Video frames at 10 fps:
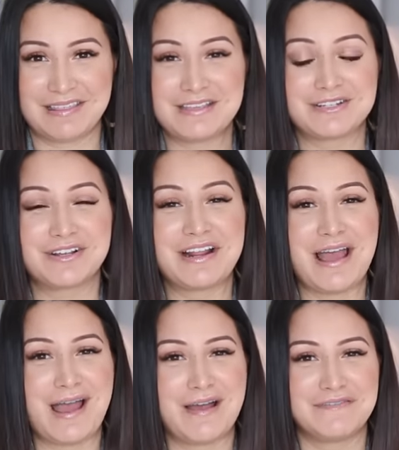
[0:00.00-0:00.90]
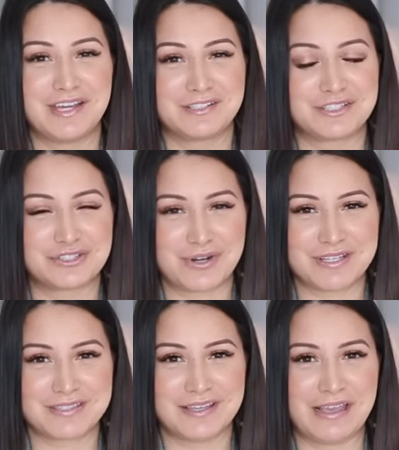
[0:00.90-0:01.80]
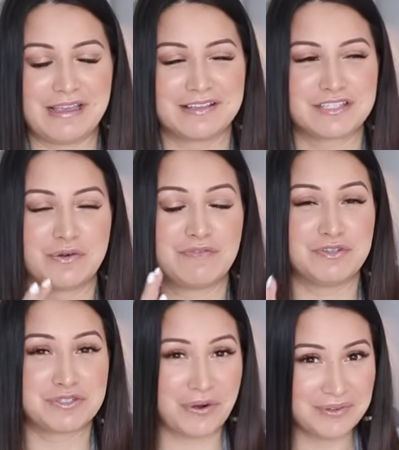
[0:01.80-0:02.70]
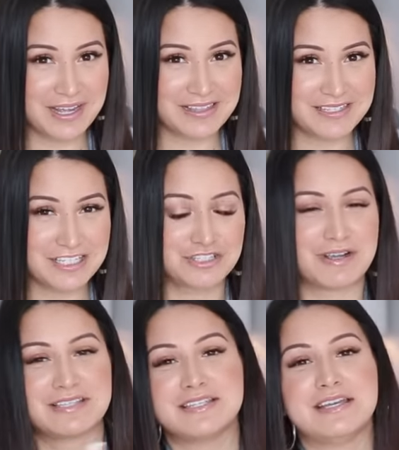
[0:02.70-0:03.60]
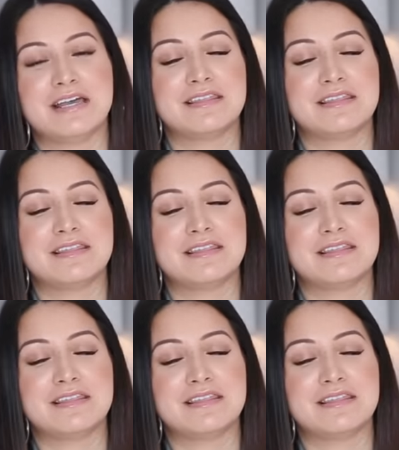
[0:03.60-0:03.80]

these are gonna have that distressing, so if you don't like the distressing,